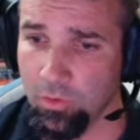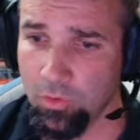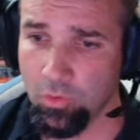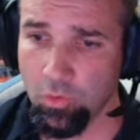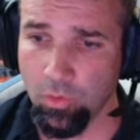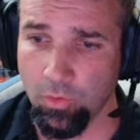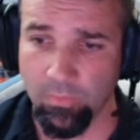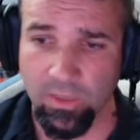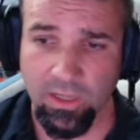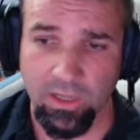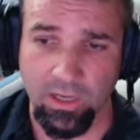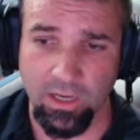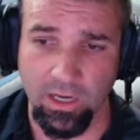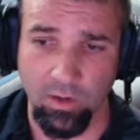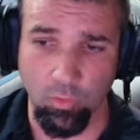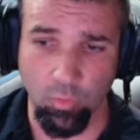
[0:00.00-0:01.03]
Cool.
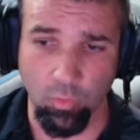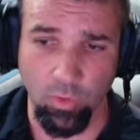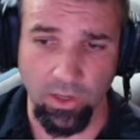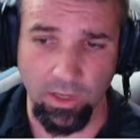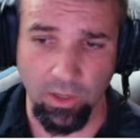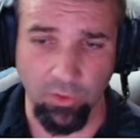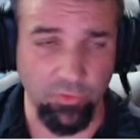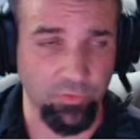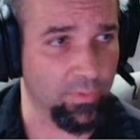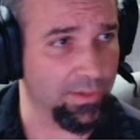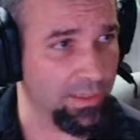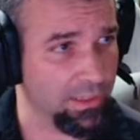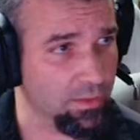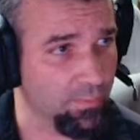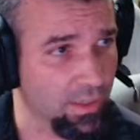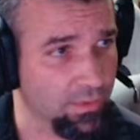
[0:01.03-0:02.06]
What else we
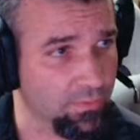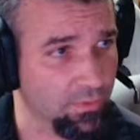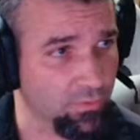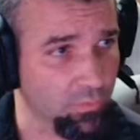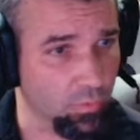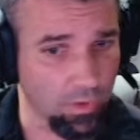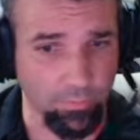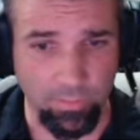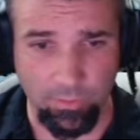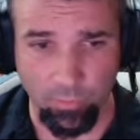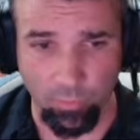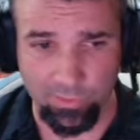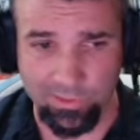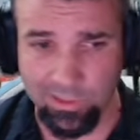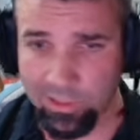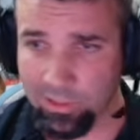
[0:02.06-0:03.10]
need to make this work? Remember,
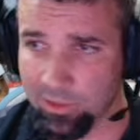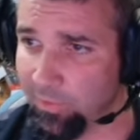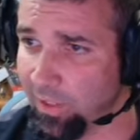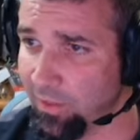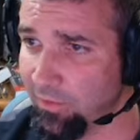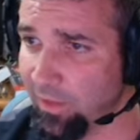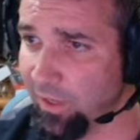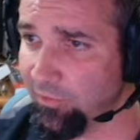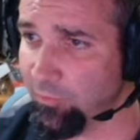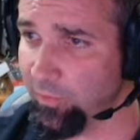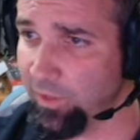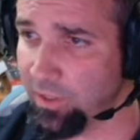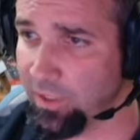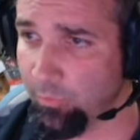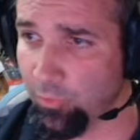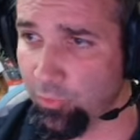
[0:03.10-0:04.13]
we talked about it last
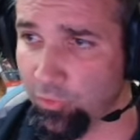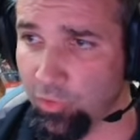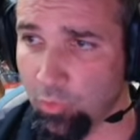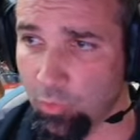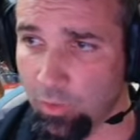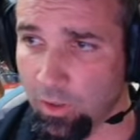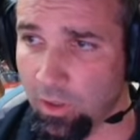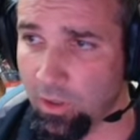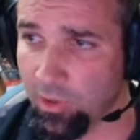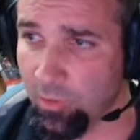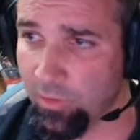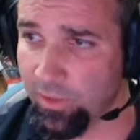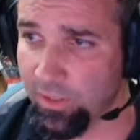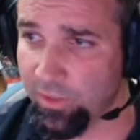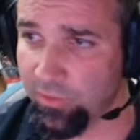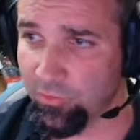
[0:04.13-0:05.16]
week. A couple of you were onto
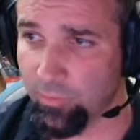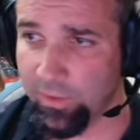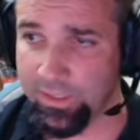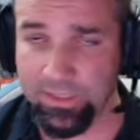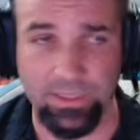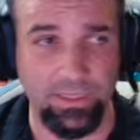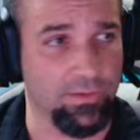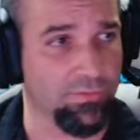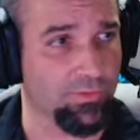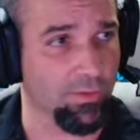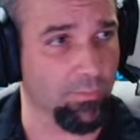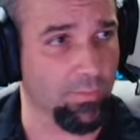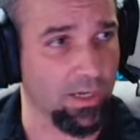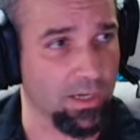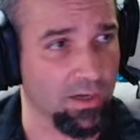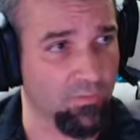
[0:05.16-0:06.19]
it. Is we need
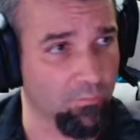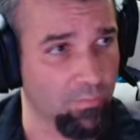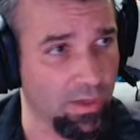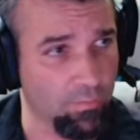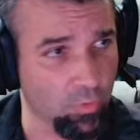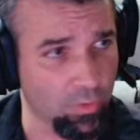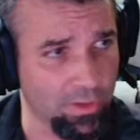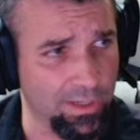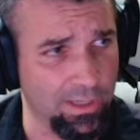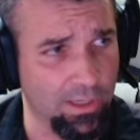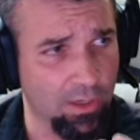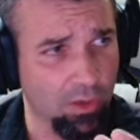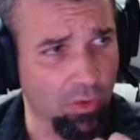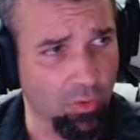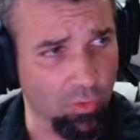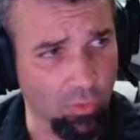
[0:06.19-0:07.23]
some kind of memory
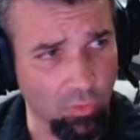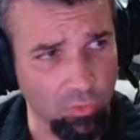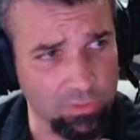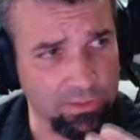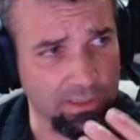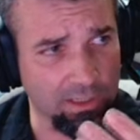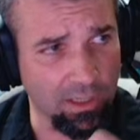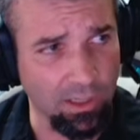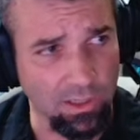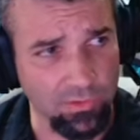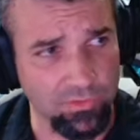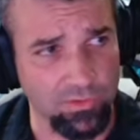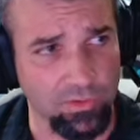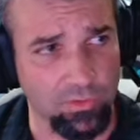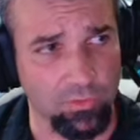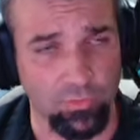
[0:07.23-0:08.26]
or holding
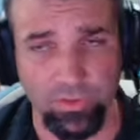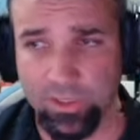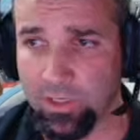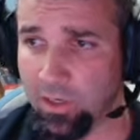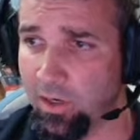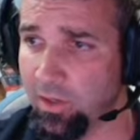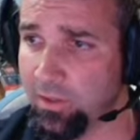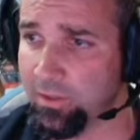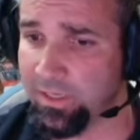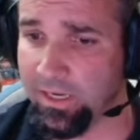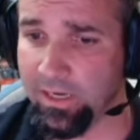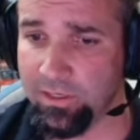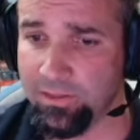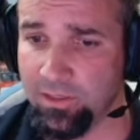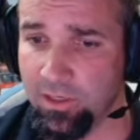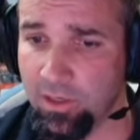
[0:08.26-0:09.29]
auxiliary
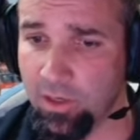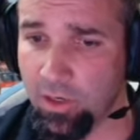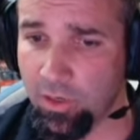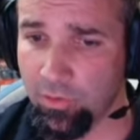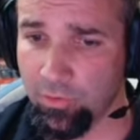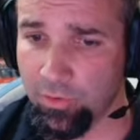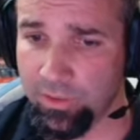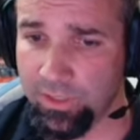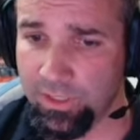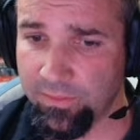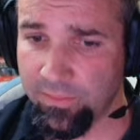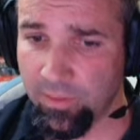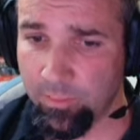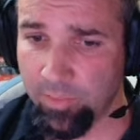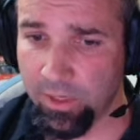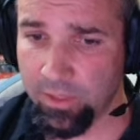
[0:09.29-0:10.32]
contact
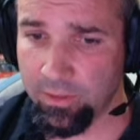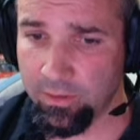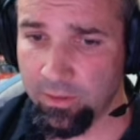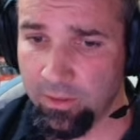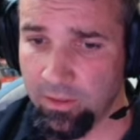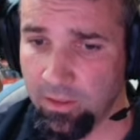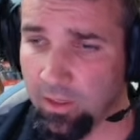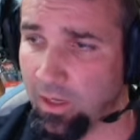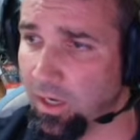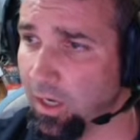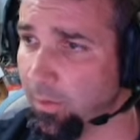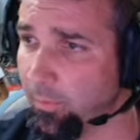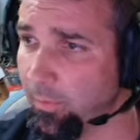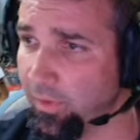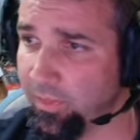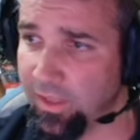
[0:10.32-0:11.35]
underneath the button
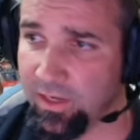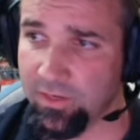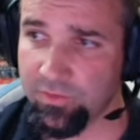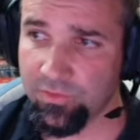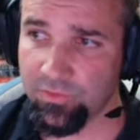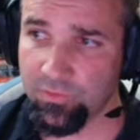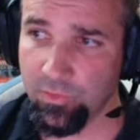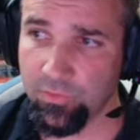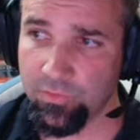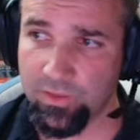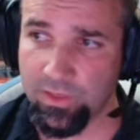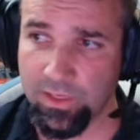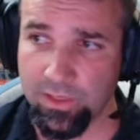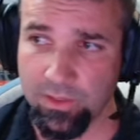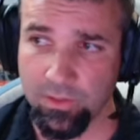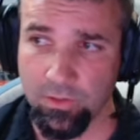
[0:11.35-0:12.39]
that is
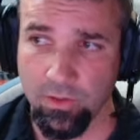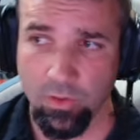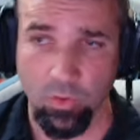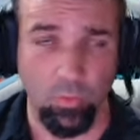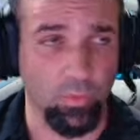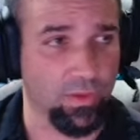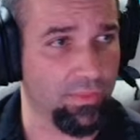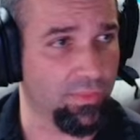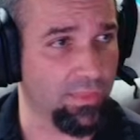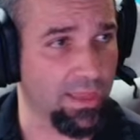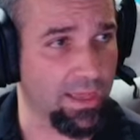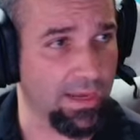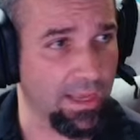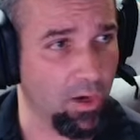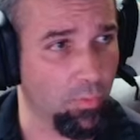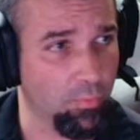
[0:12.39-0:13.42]
associated with
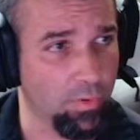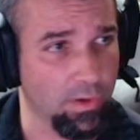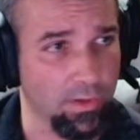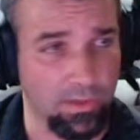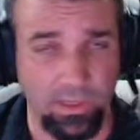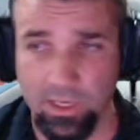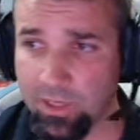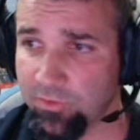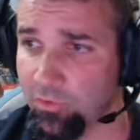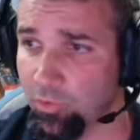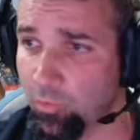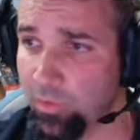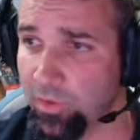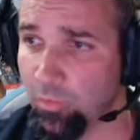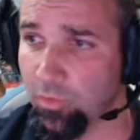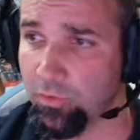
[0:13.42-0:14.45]
that output. Okay, so
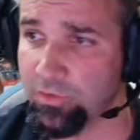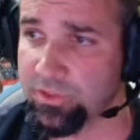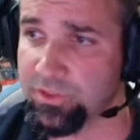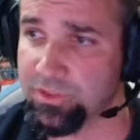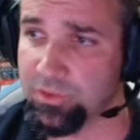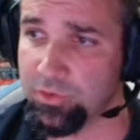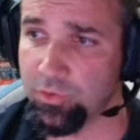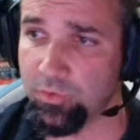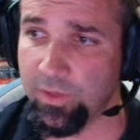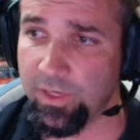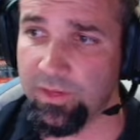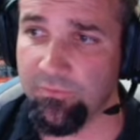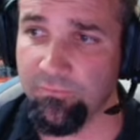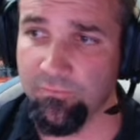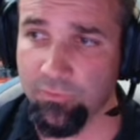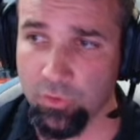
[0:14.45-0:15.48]
we will just do
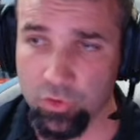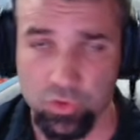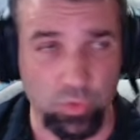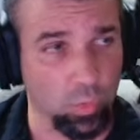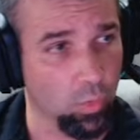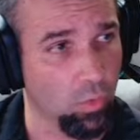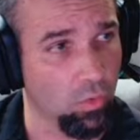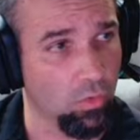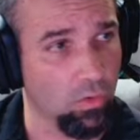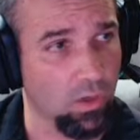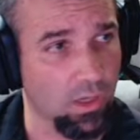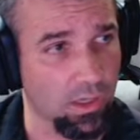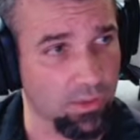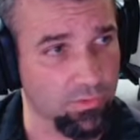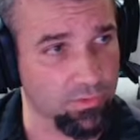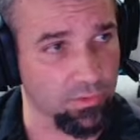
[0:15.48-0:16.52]
a virtual
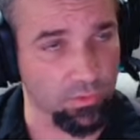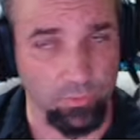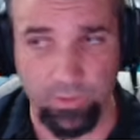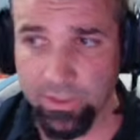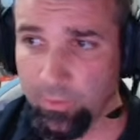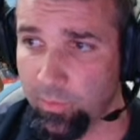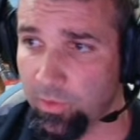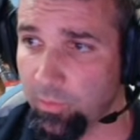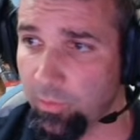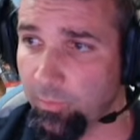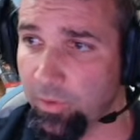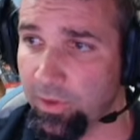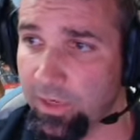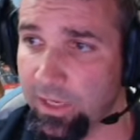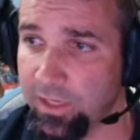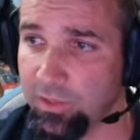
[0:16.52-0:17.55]
auxiliary. We will
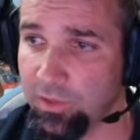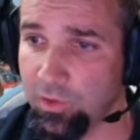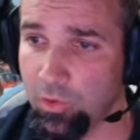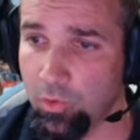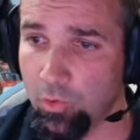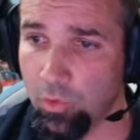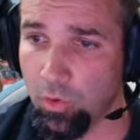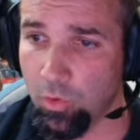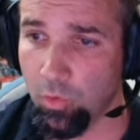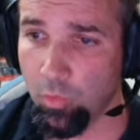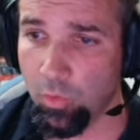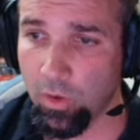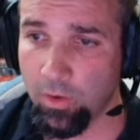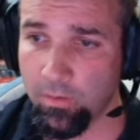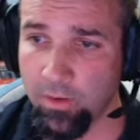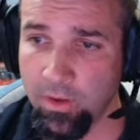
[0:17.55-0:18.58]
put a
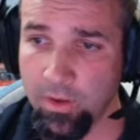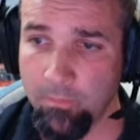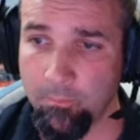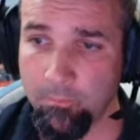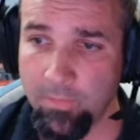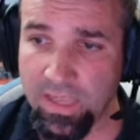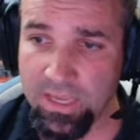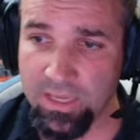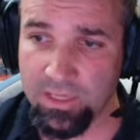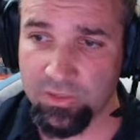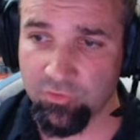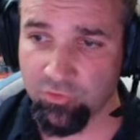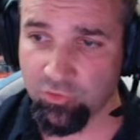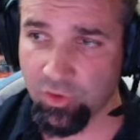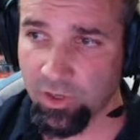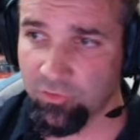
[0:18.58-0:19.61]
Q01 make
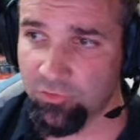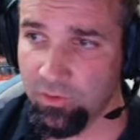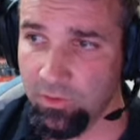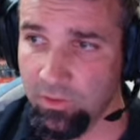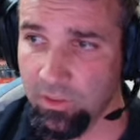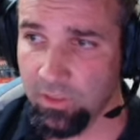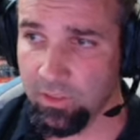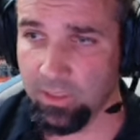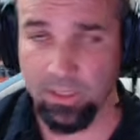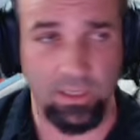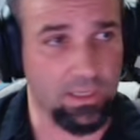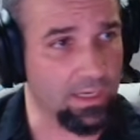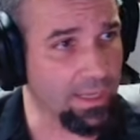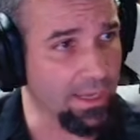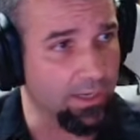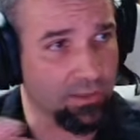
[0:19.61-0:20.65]
instruction. Okay, it
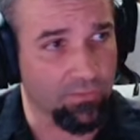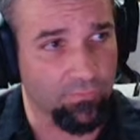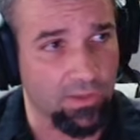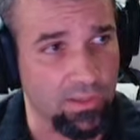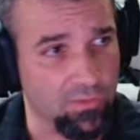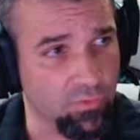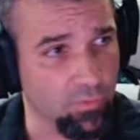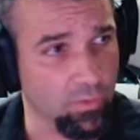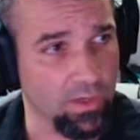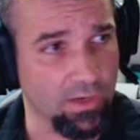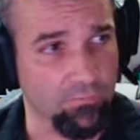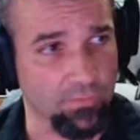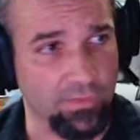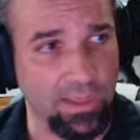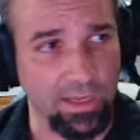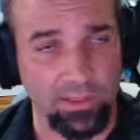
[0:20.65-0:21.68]
activates
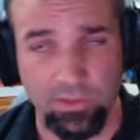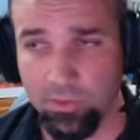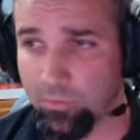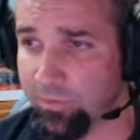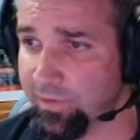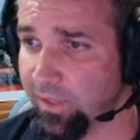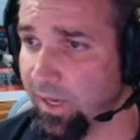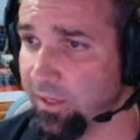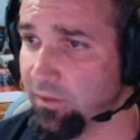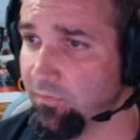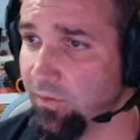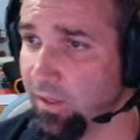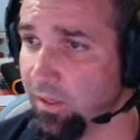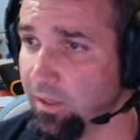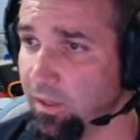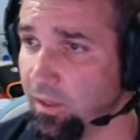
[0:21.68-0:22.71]
whenever that Q is
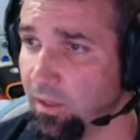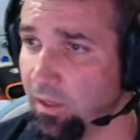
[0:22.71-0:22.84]
activated.